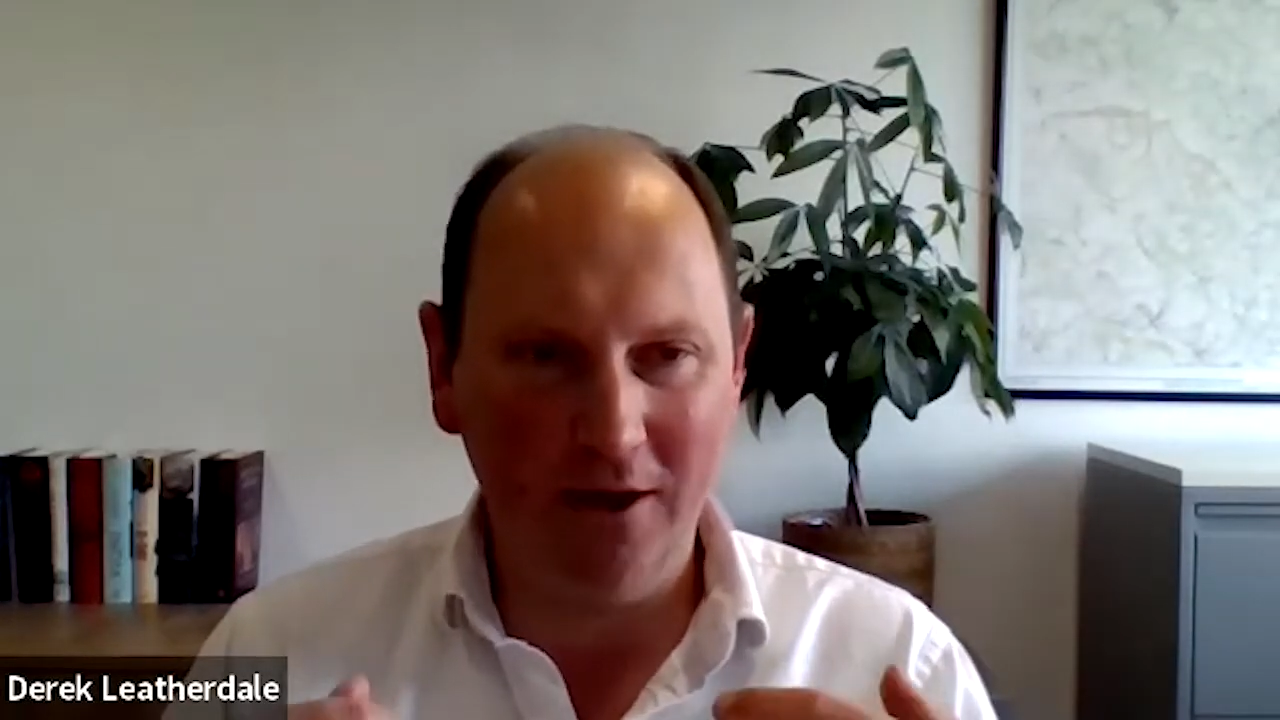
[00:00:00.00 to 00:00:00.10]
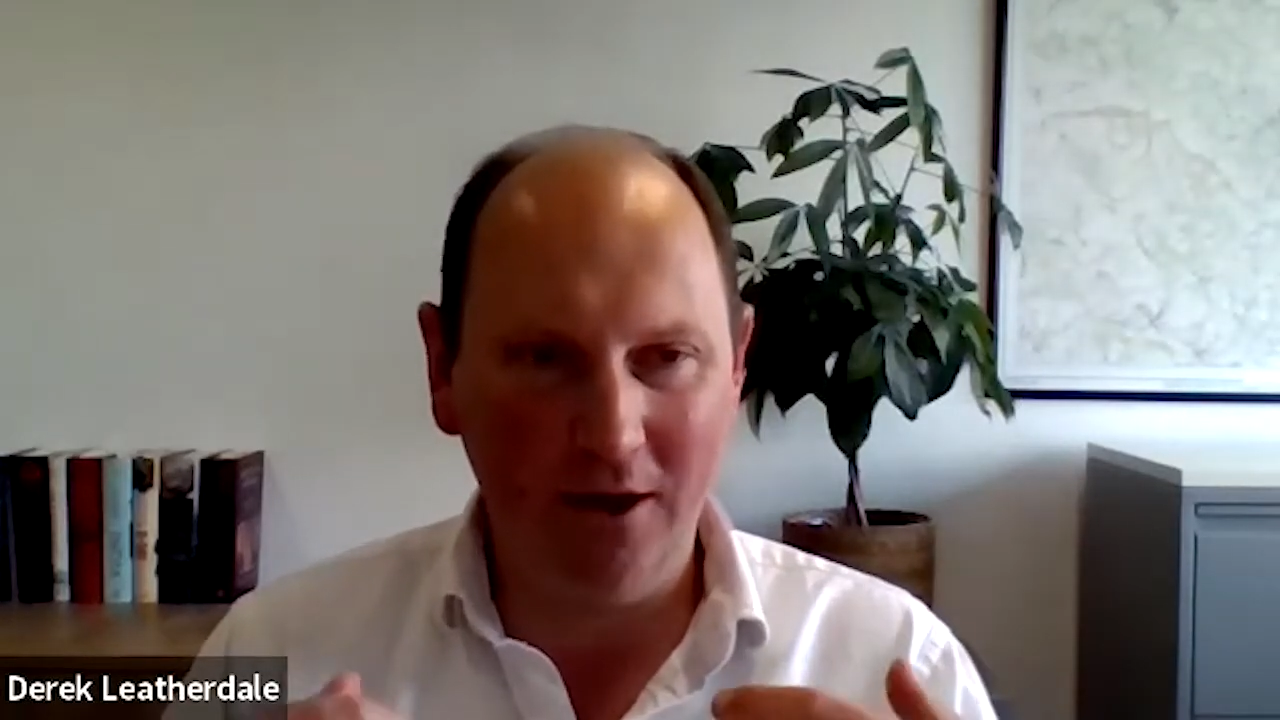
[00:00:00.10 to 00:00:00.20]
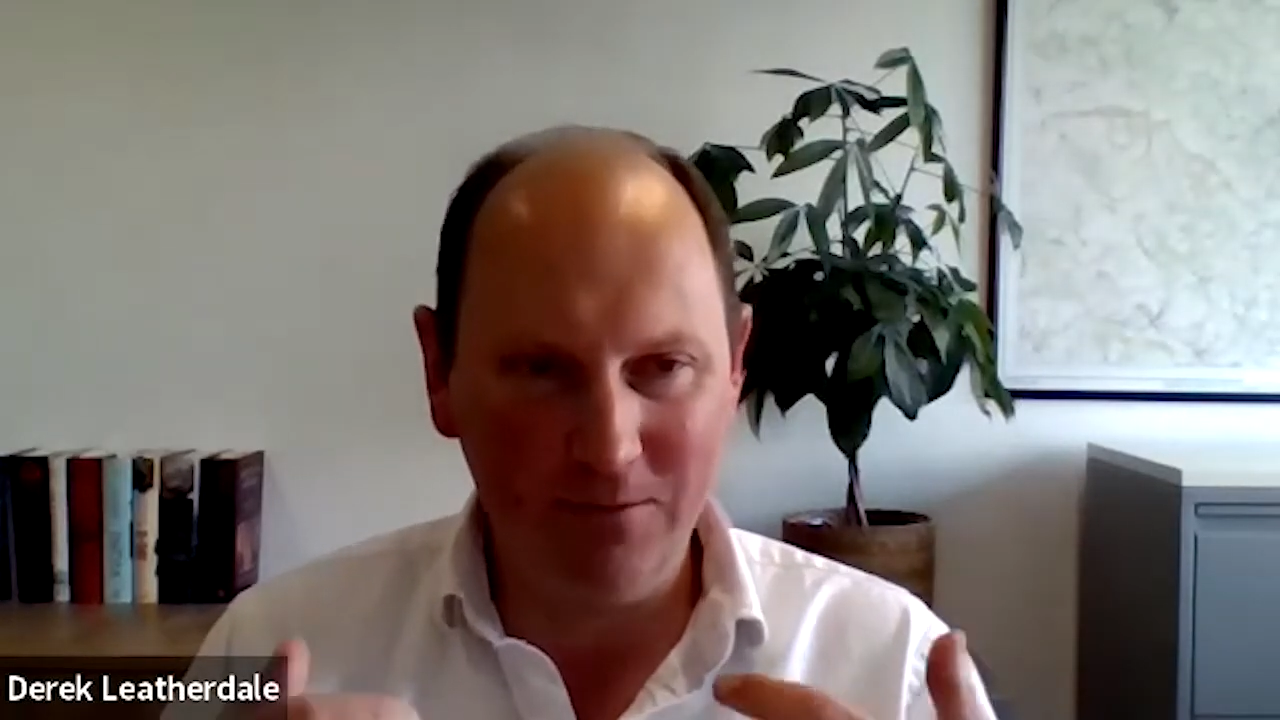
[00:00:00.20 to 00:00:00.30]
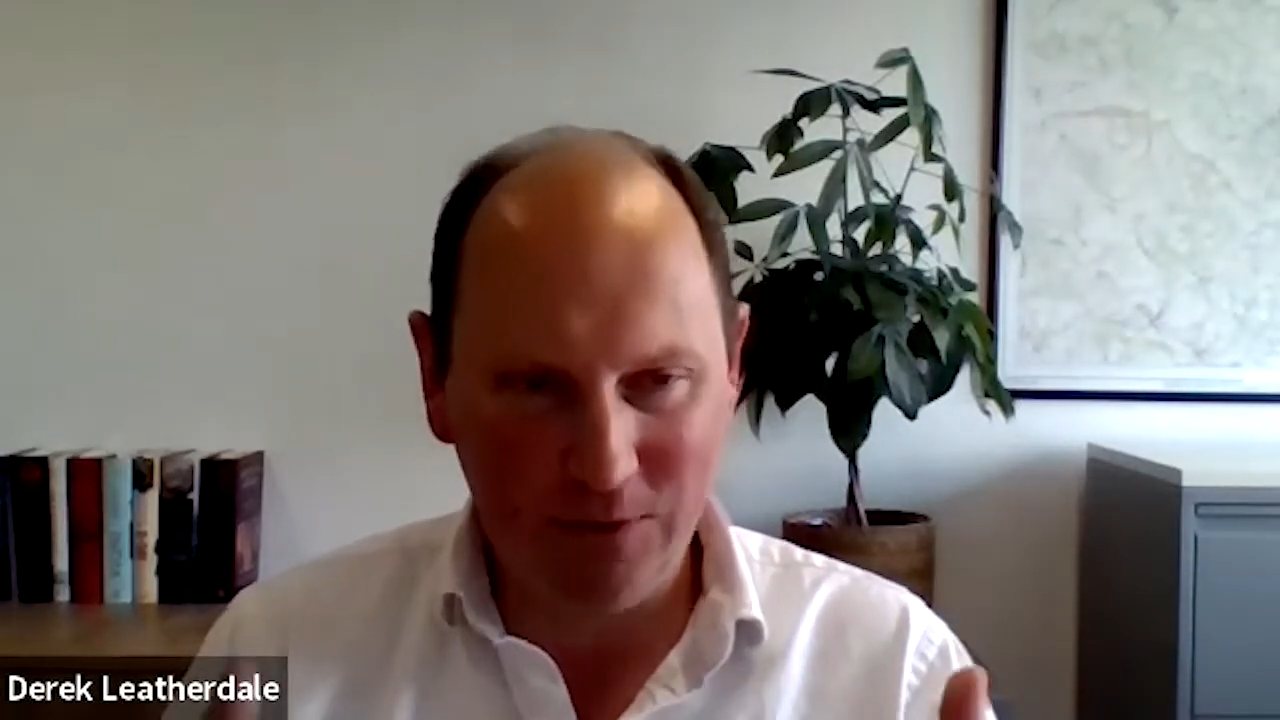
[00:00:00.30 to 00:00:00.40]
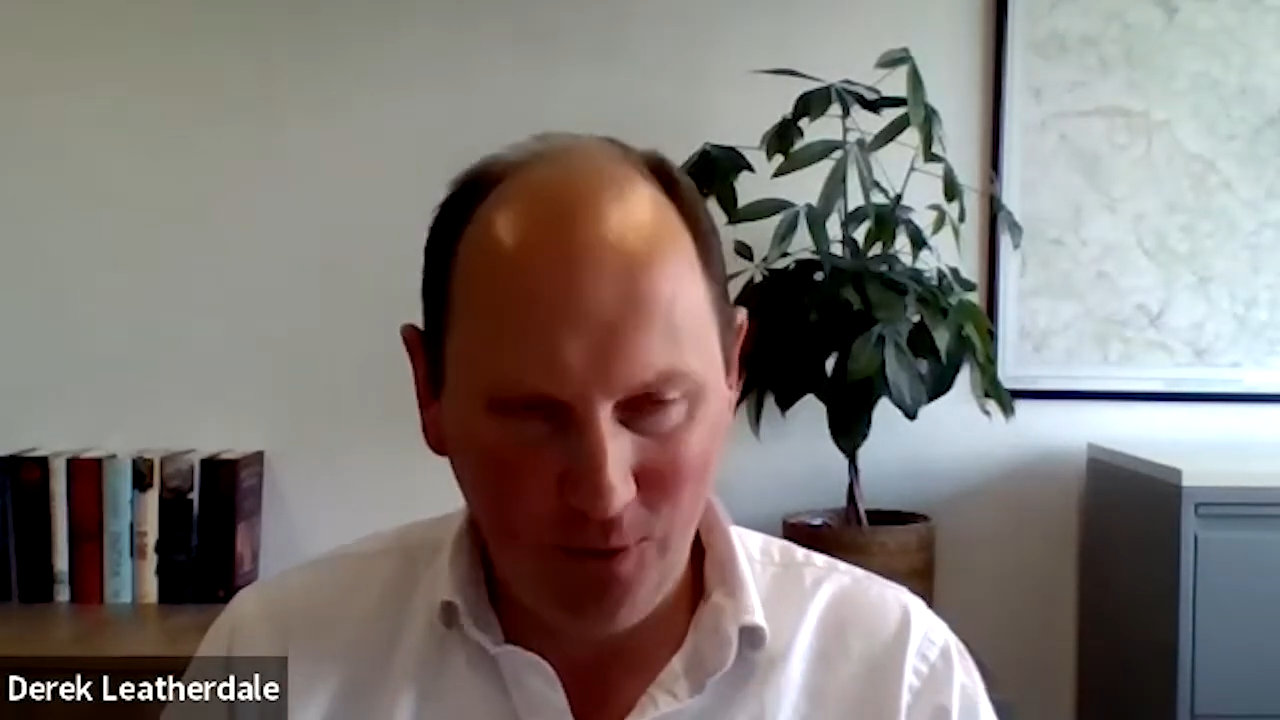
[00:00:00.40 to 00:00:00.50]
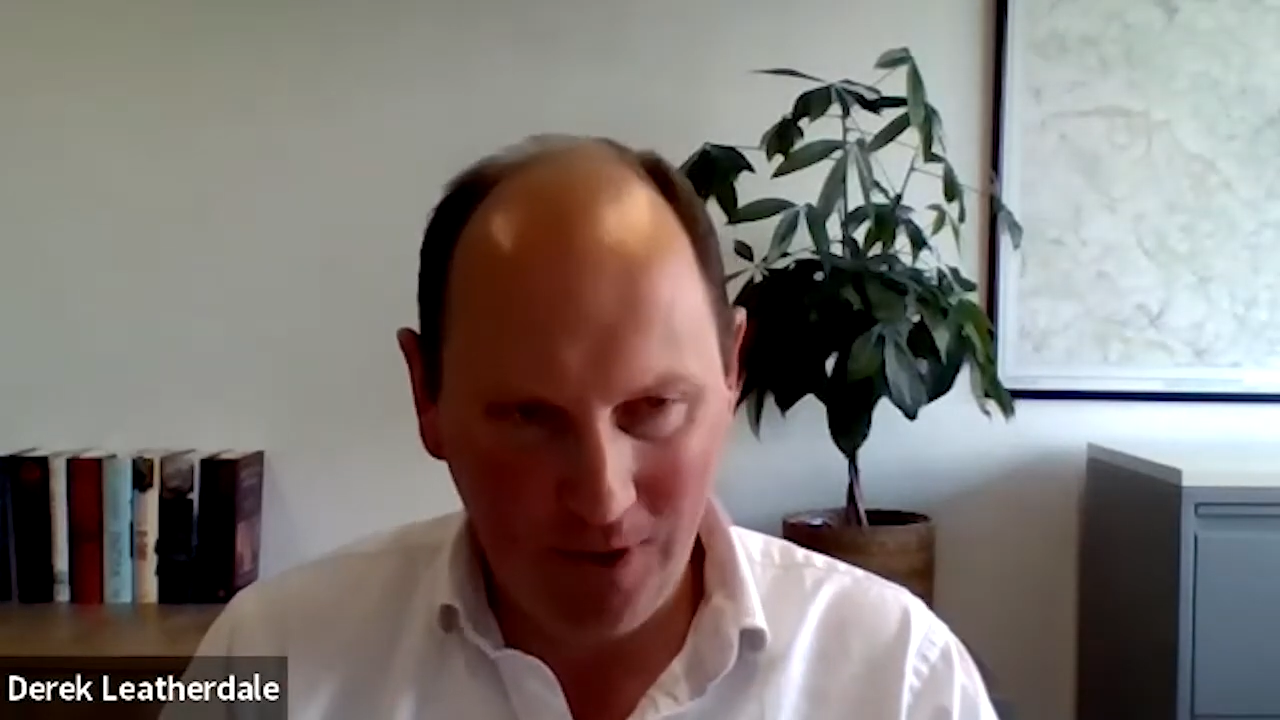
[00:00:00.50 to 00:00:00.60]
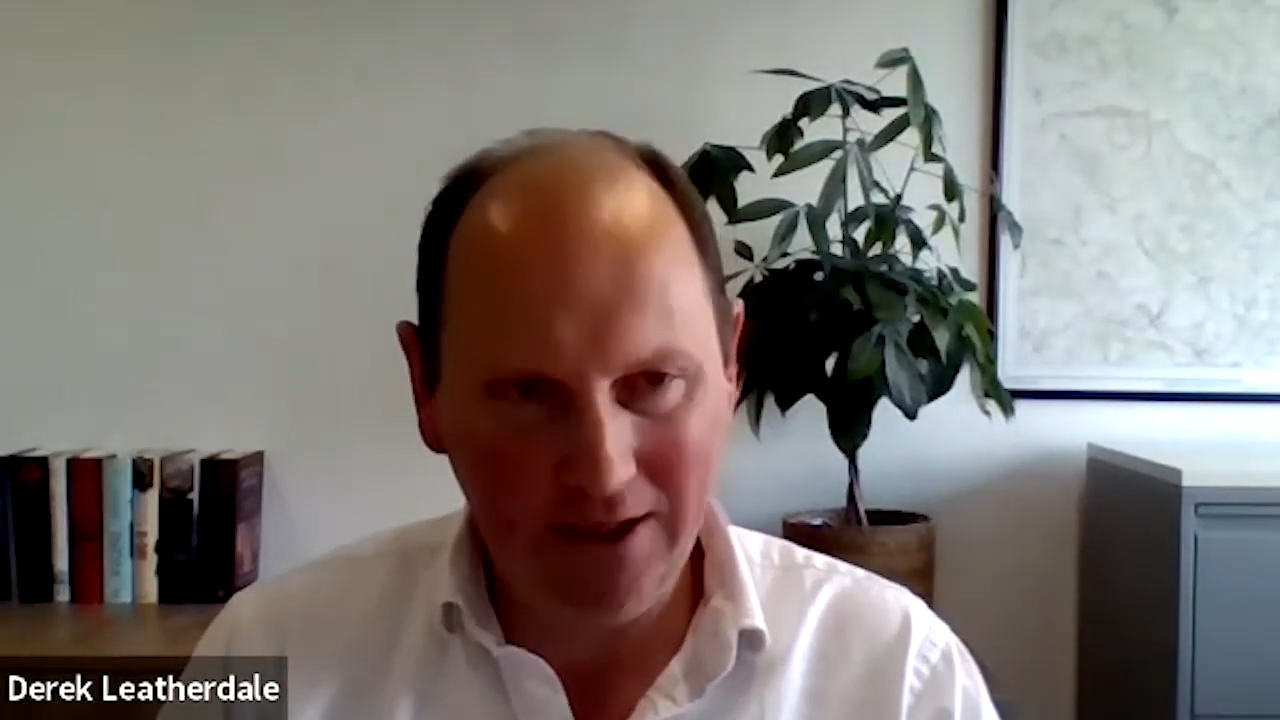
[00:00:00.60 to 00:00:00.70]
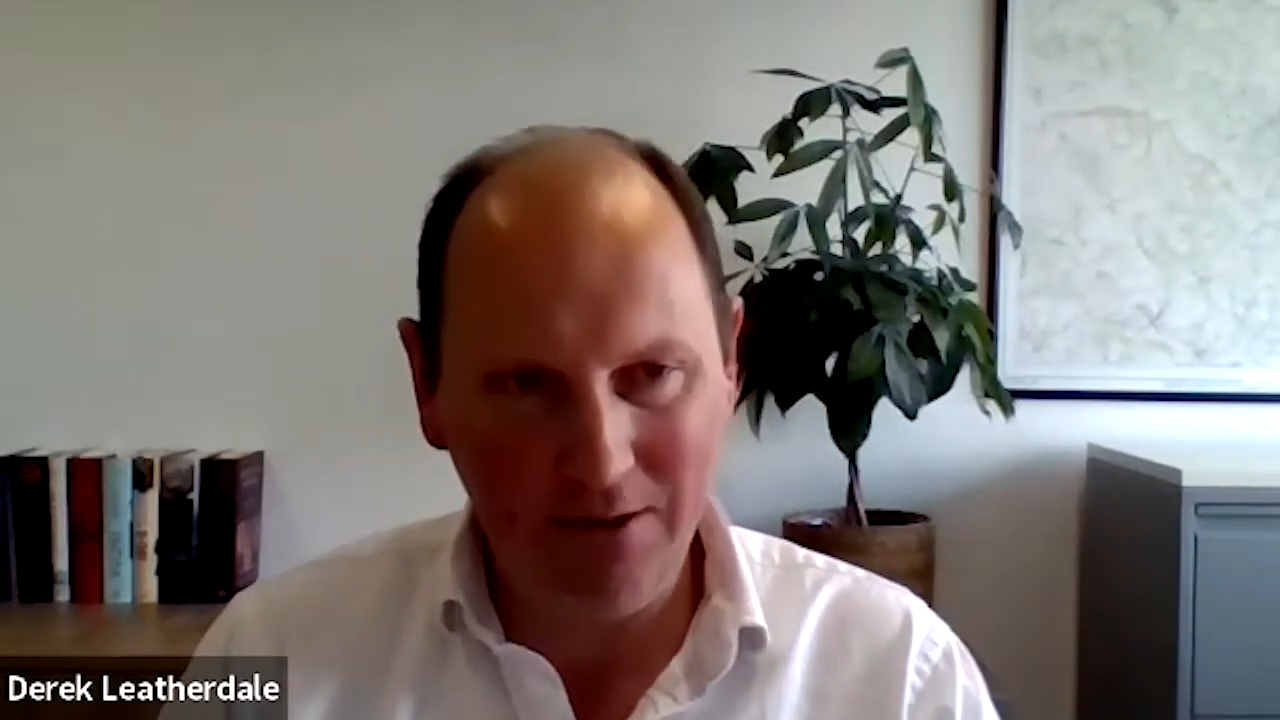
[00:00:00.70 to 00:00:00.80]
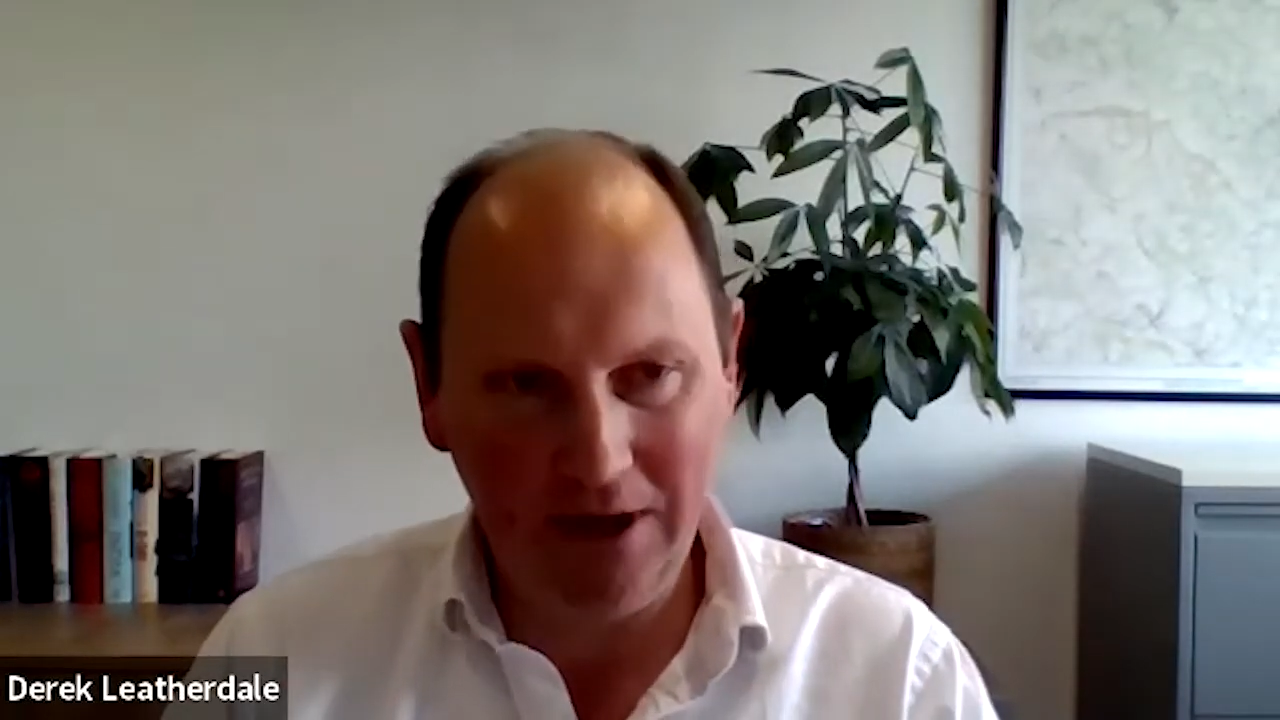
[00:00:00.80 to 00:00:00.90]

I'm talking